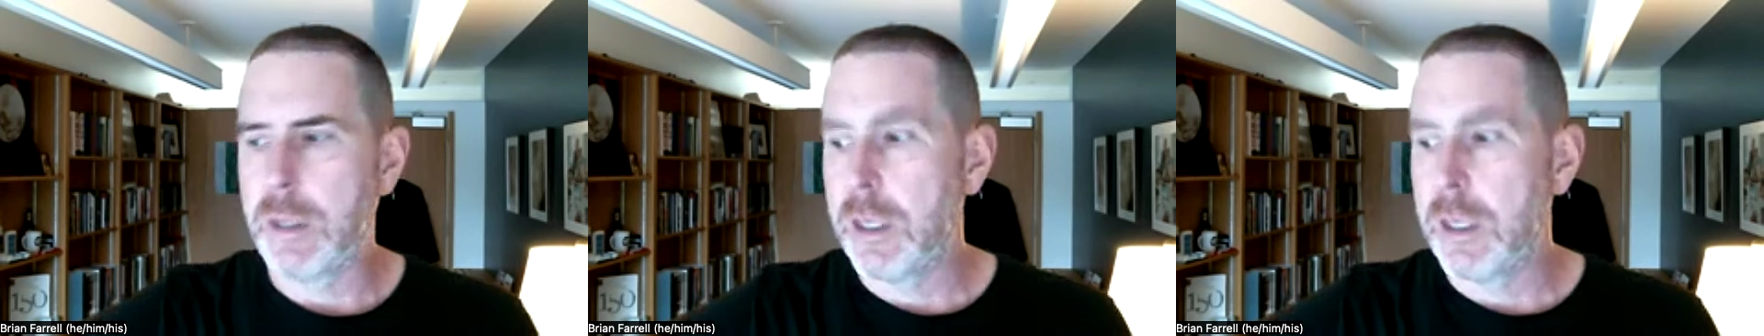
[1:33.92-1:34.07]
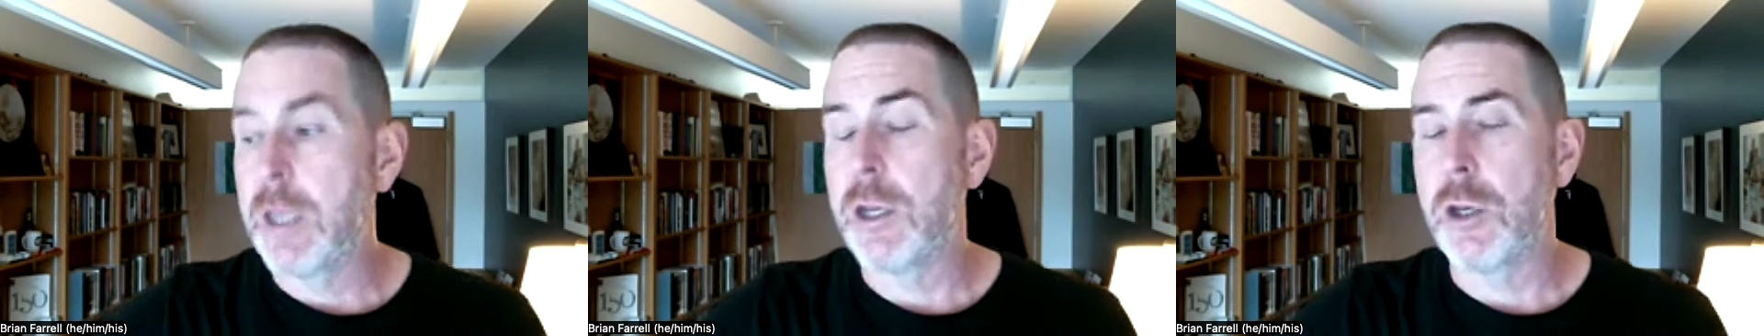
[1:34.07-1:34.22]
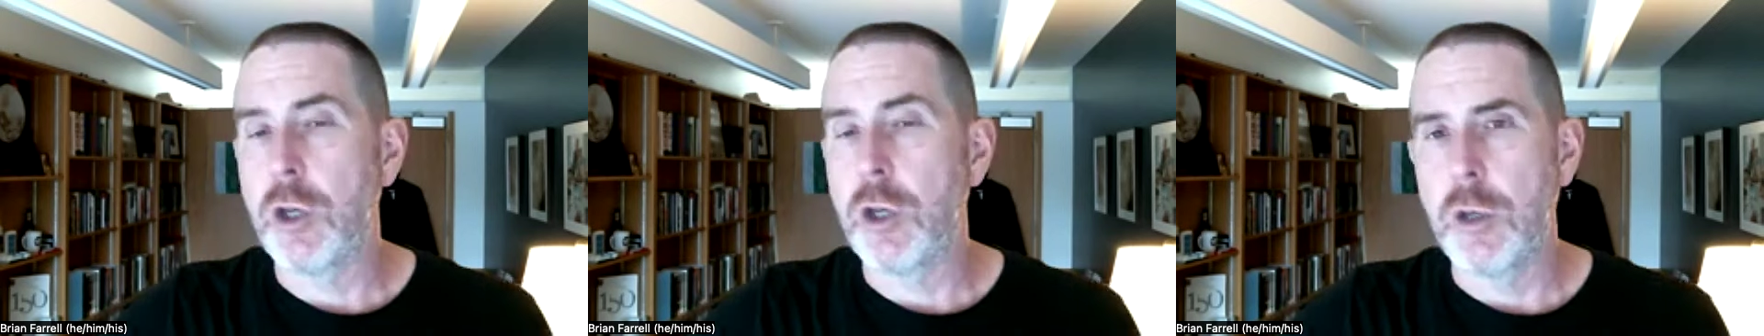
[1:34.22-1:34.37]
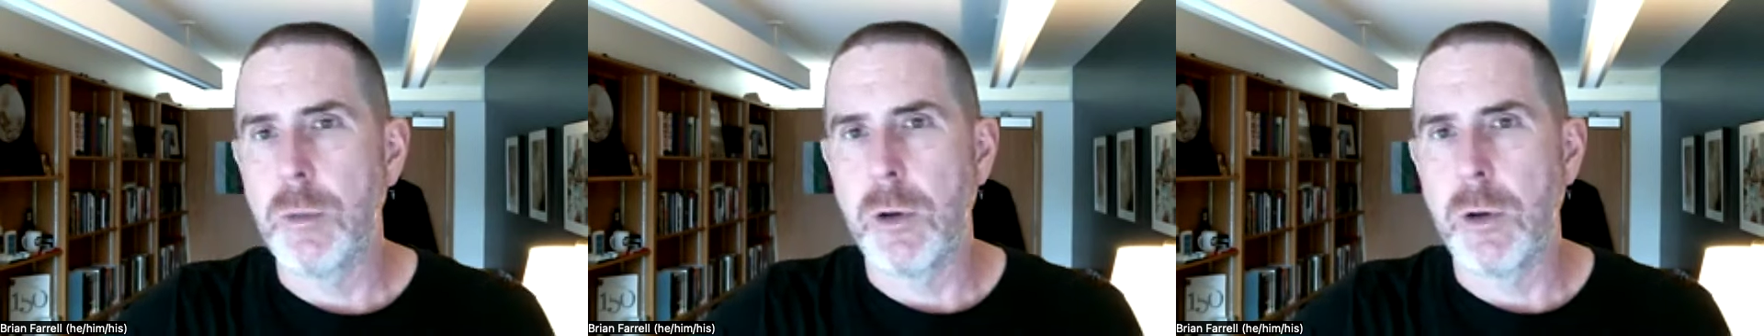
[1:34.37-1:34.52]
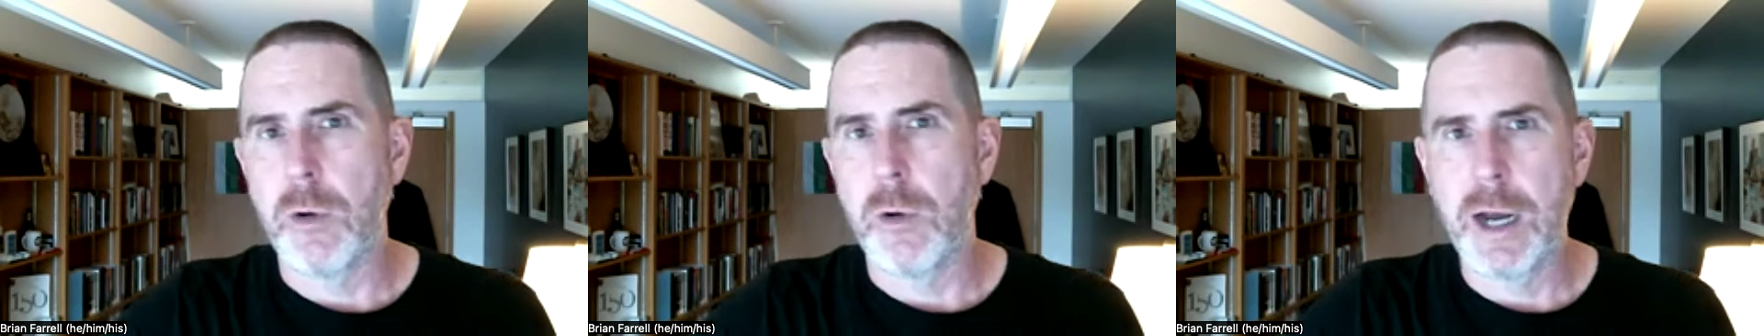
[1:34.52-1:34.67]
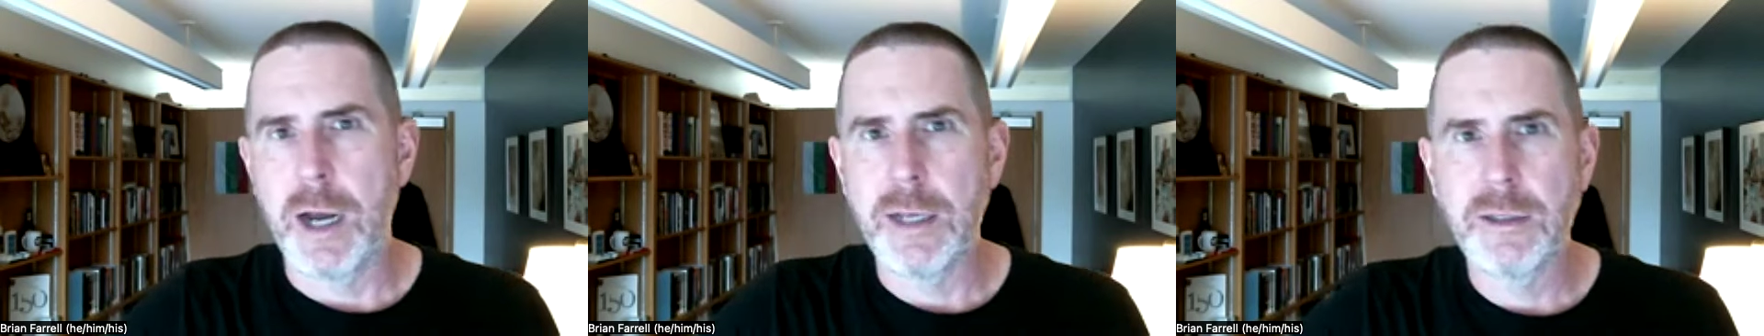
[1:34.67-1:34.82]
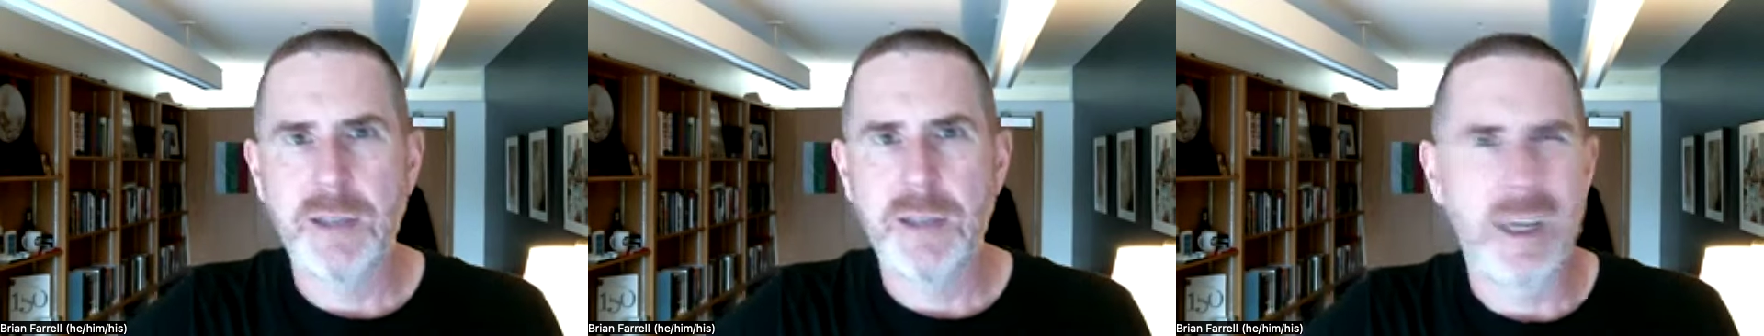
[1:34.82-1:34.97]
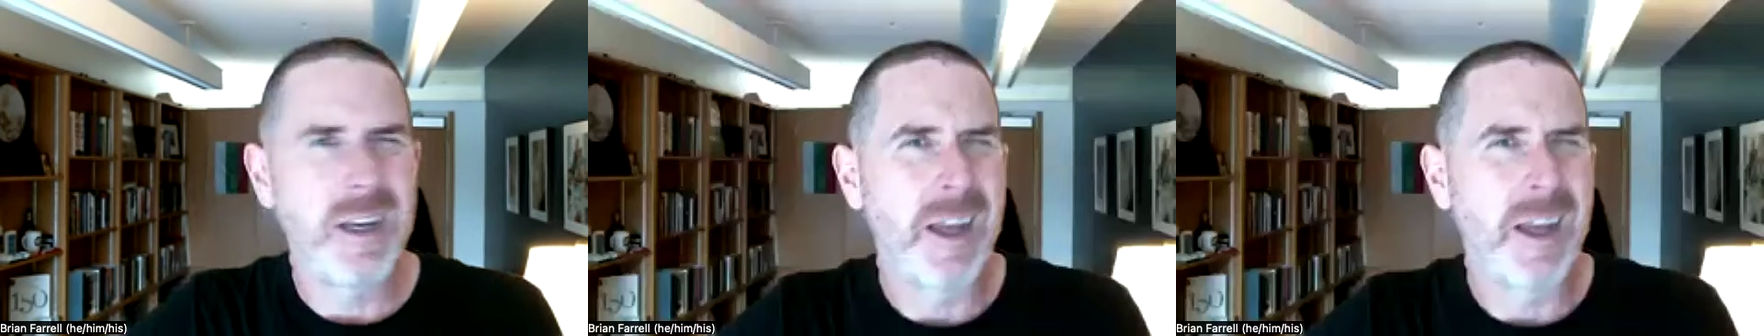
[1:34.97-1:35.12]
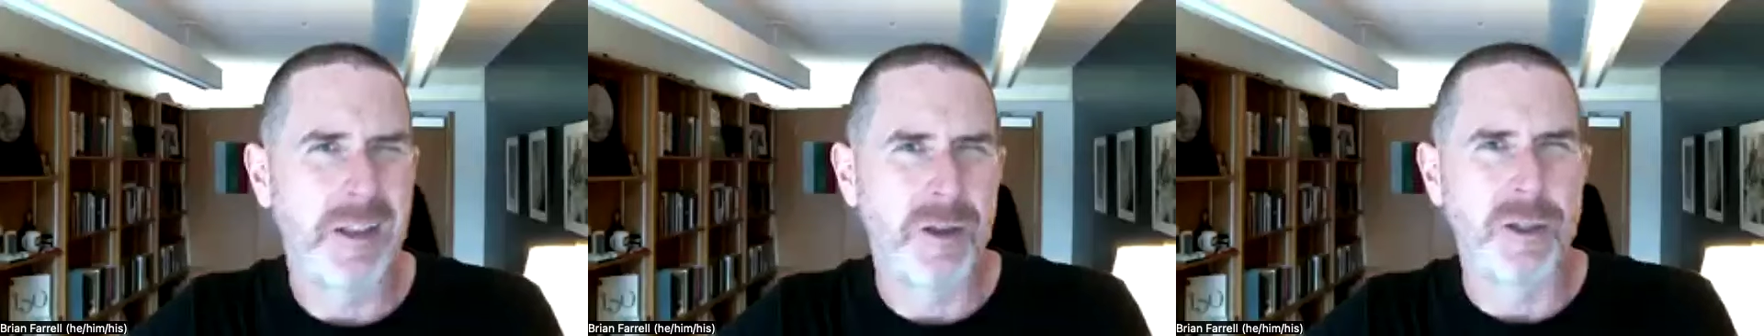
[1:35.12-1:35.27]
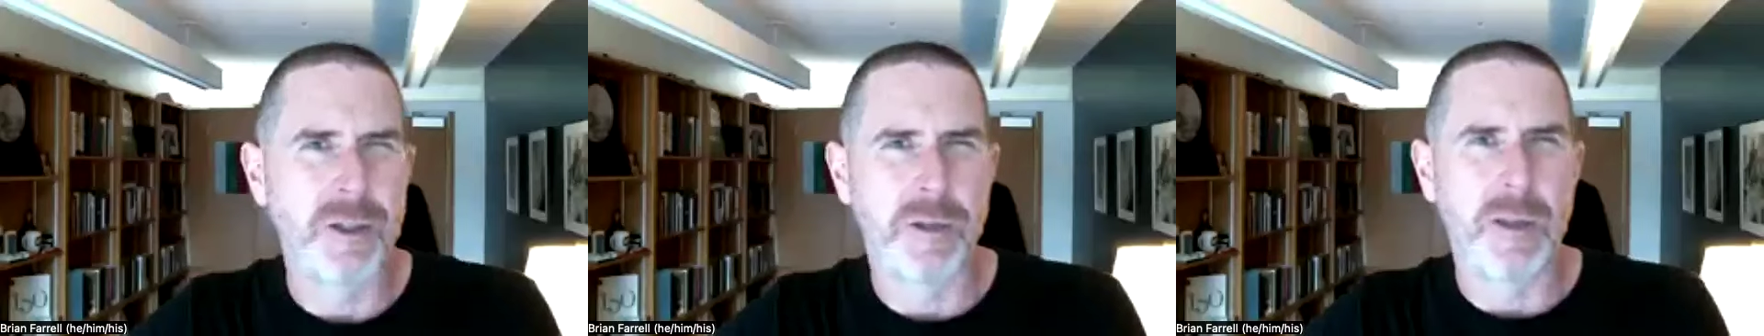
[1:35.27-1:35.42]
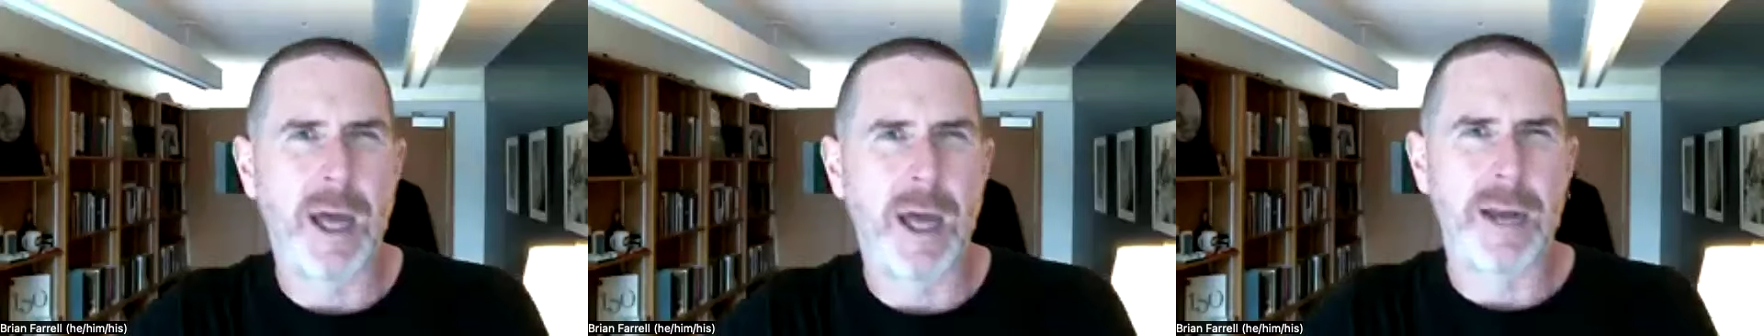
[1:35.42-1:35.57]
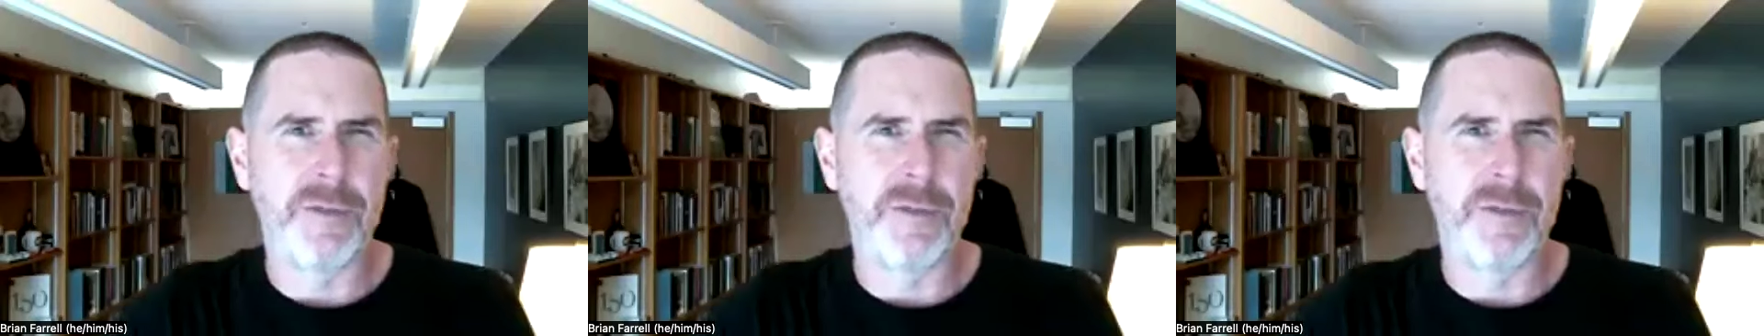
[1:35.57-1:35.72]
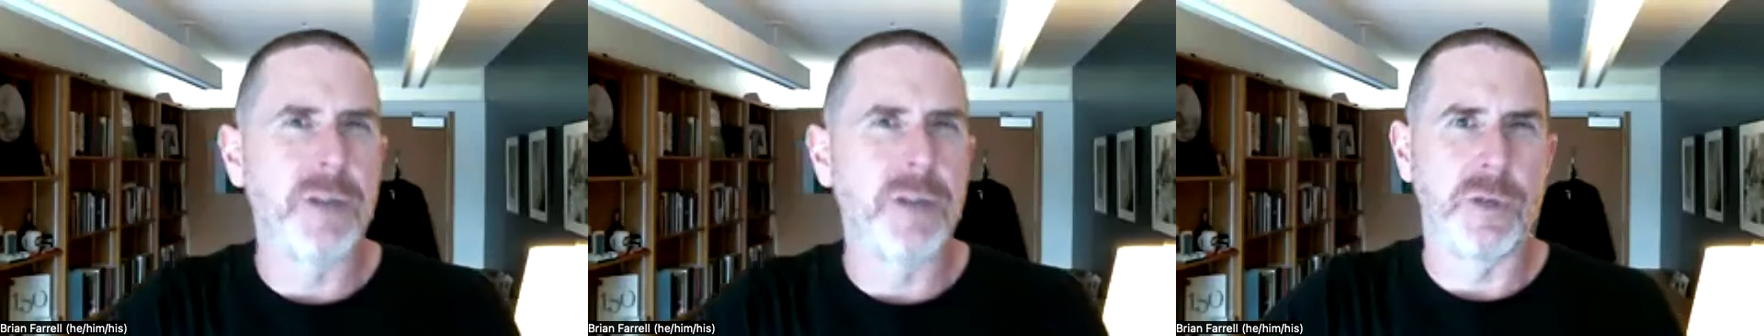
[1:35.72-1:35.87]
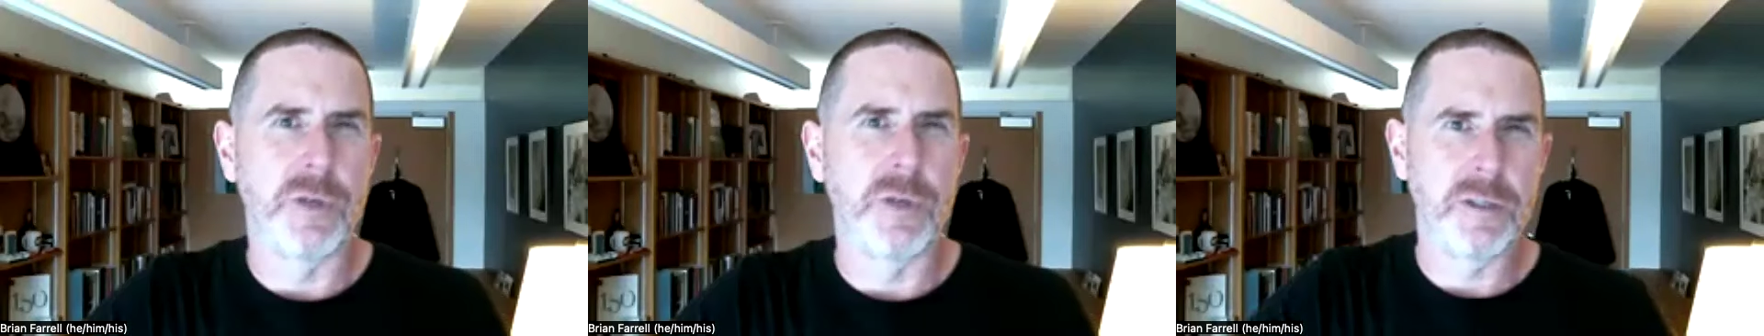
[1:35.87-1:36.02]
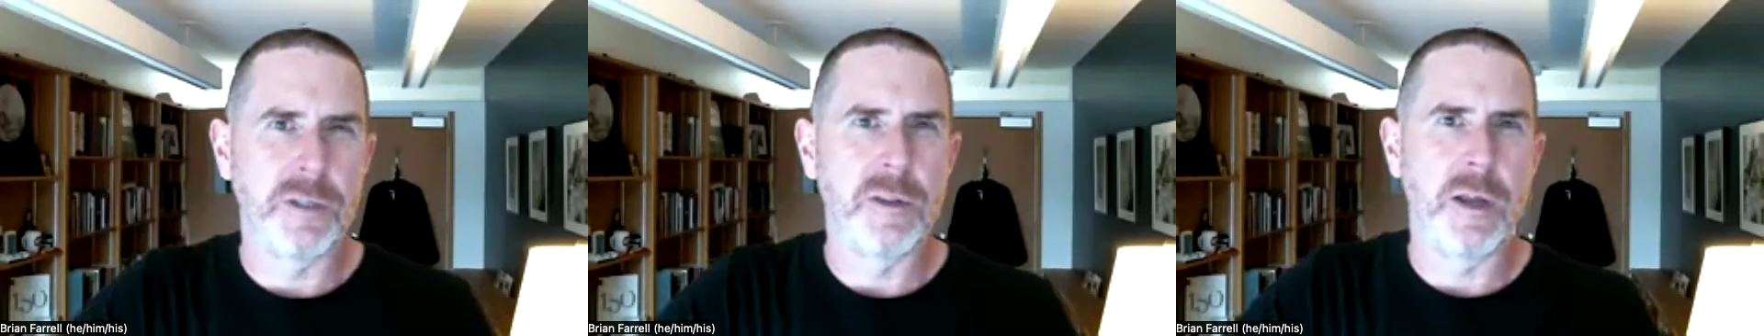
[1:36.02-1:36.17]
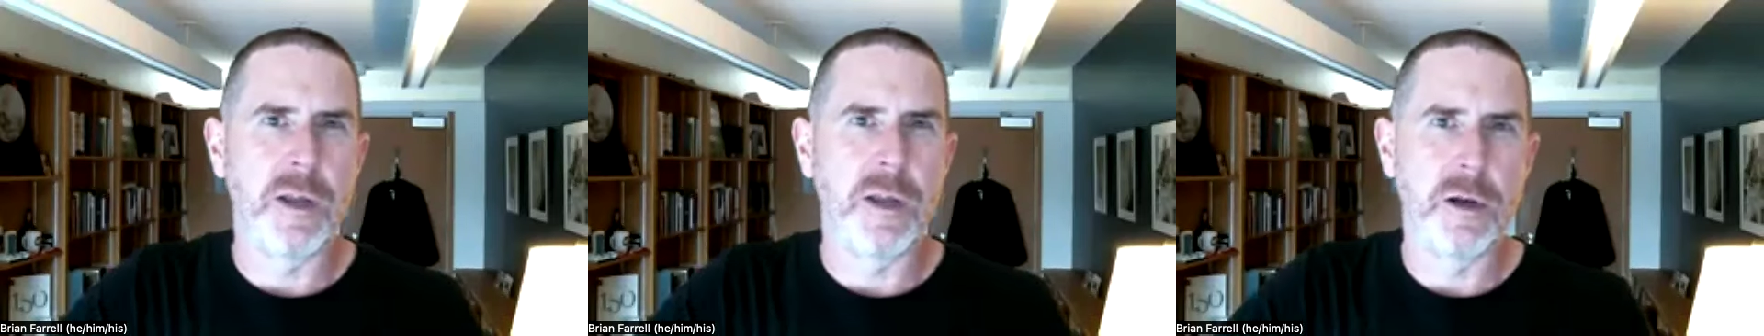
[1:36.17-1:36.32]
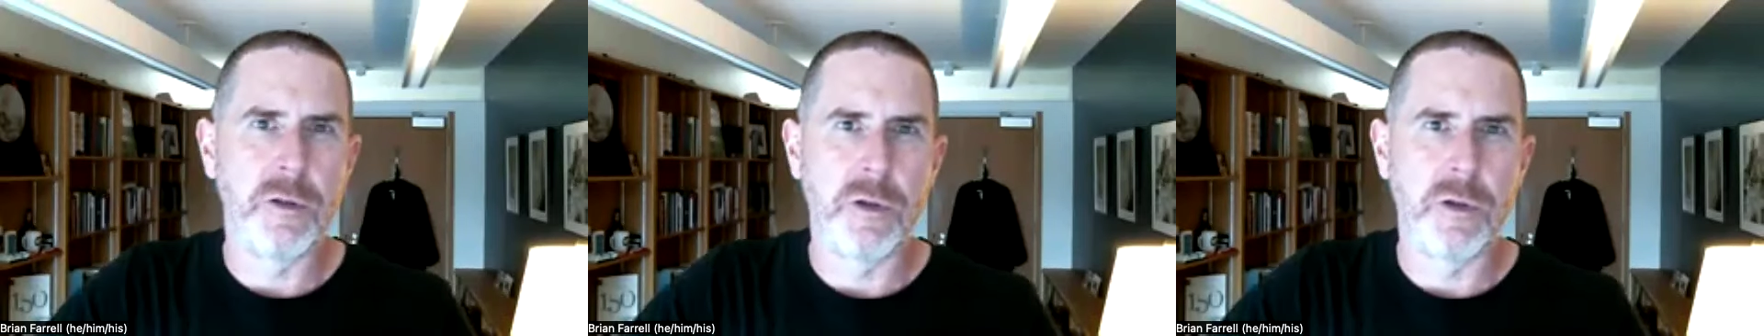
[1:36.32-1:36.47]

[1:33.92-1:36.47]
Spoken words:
in human rights, and yet there's a lot of interest there.